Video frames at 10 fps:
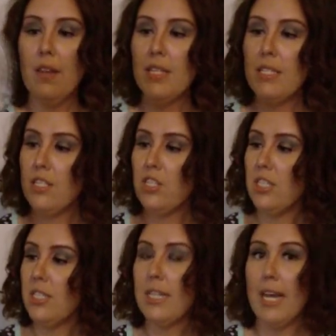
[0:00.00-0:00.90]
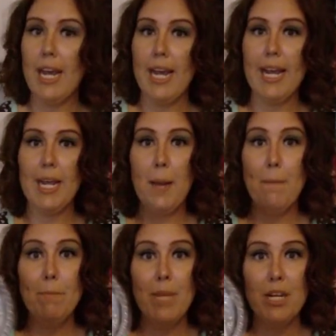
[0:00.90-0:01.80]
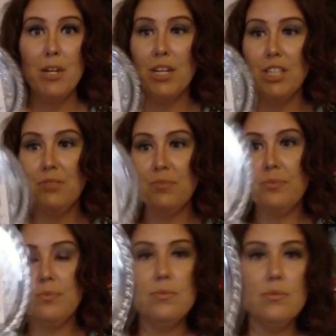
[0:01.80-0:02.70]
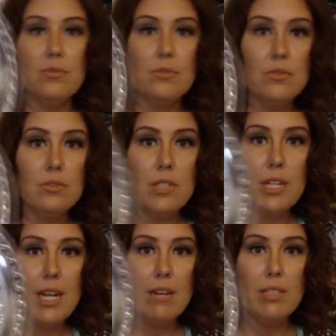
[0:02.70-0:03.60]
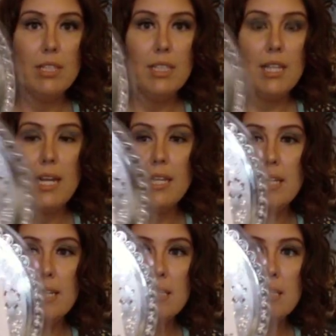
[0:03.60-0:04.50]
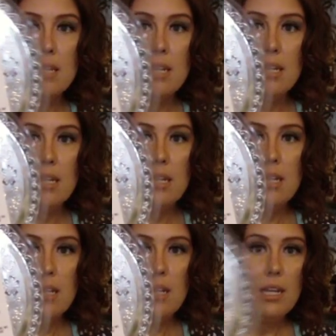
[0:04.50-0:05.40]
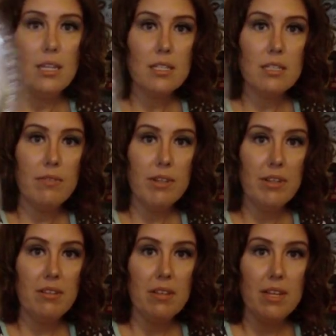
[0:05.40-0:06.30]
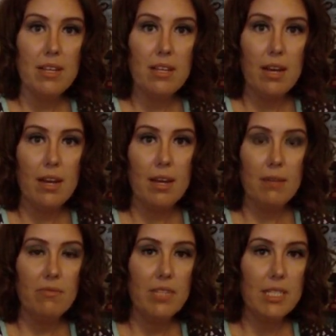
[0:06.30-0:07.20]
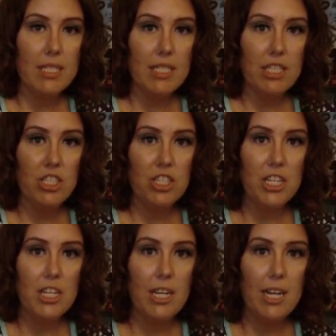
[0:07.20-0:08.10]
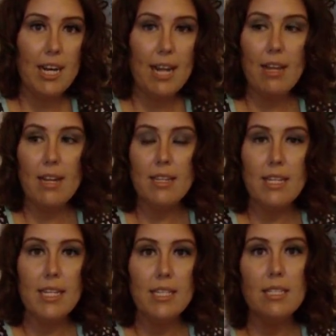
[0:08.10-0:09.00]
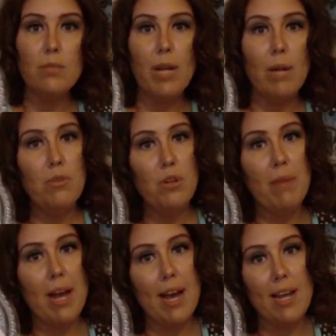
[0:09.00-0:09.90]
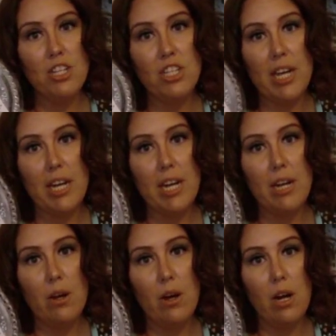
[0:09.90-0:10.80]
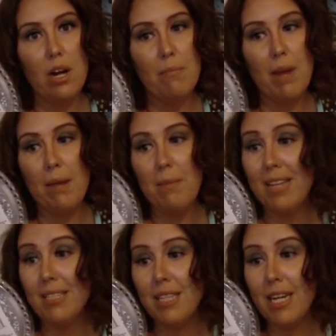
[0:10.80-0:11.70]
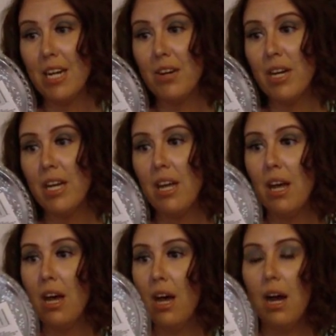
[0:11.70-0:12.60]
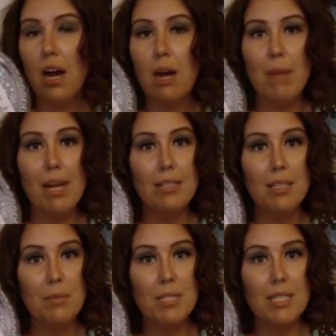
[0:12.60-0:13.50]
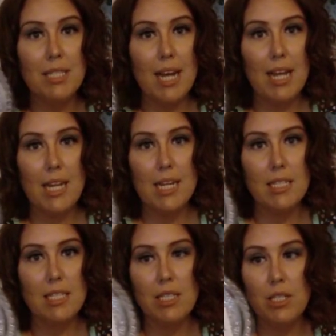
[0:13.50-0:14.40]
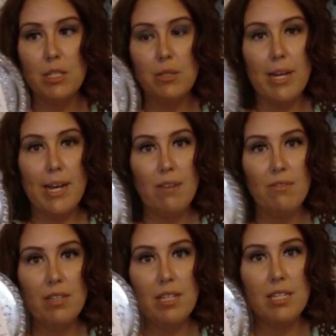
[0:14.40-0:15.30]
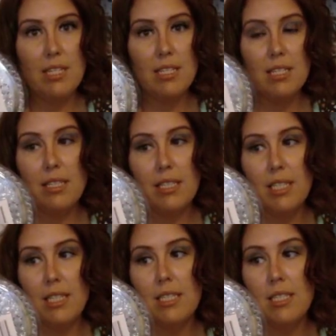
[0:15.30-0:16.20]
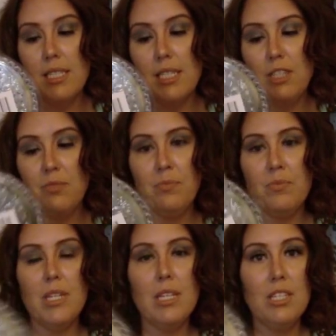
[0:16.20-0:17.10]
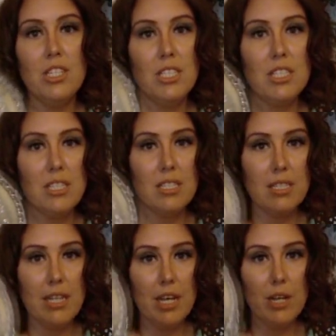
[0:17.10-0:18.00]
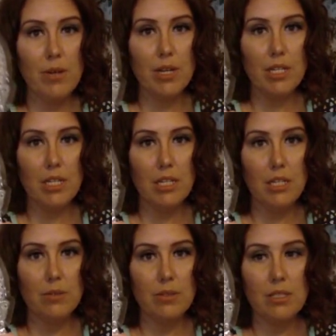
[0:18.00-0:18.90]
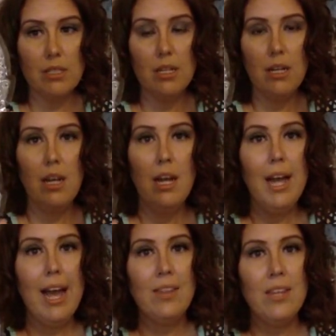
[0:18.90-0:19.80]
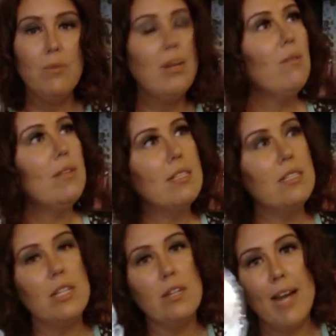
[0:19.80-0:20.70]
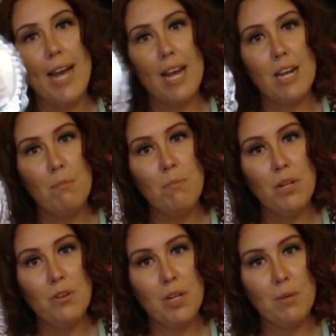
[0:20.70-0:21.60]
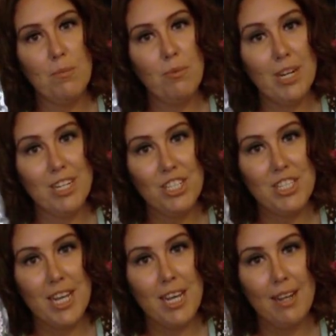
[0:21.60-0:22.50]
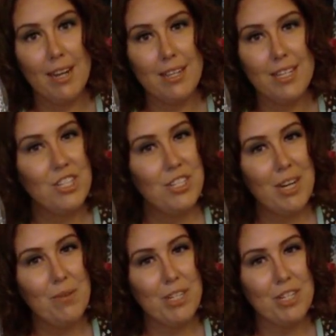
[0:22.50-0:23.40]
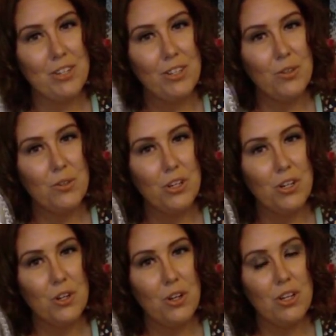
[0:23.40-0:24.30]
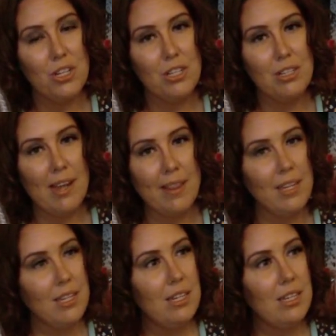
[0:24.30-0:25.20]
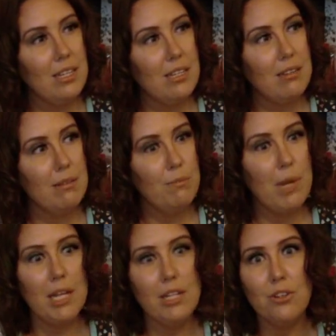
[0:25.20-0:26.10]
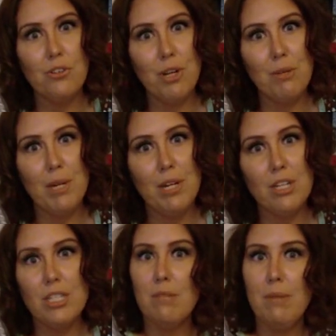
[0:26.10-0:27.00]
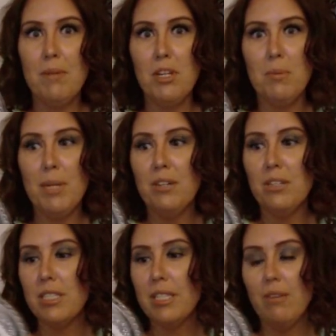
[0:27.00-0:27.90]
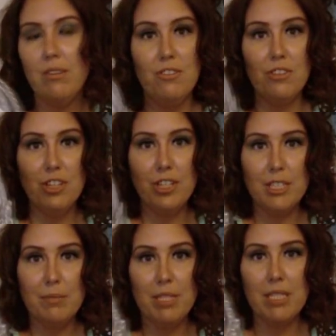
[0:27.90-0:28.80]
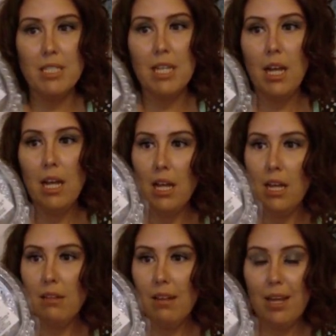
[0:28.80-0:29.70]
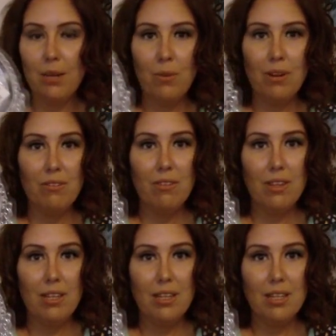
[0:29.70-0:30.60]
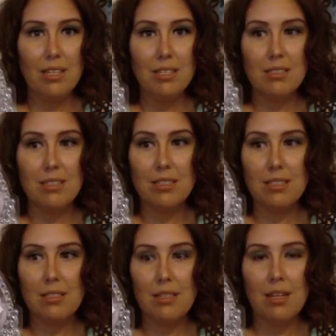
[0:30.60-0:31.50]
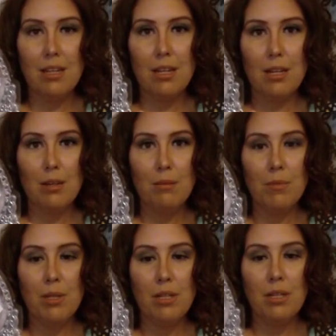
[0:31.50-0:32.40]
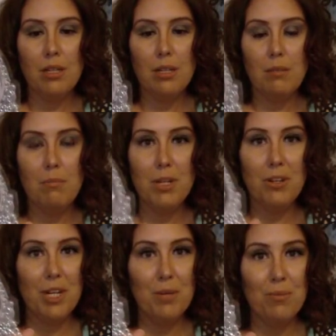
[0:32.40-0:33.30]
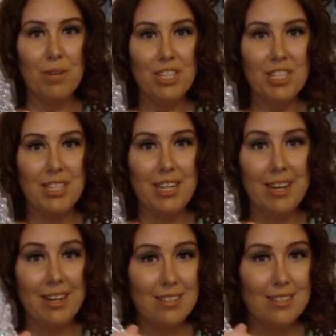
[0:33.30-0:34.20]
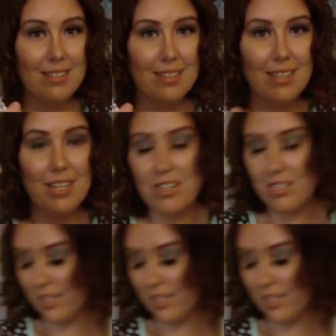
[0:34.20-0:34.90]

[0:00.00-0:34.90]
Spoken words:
This is just a mirror, and I really like it. It looks very vintage. And I like these when I'm doing my eyeshadow or my mascara or my lipstick. I like to have this to look into, and it just looks so cute. I think when was little, I had a mirror and brush set like this. You know, when you're a little girl, I think probably your grandparents or maybe your parents gave you for Christmas like one of these mirror and brush sets. They are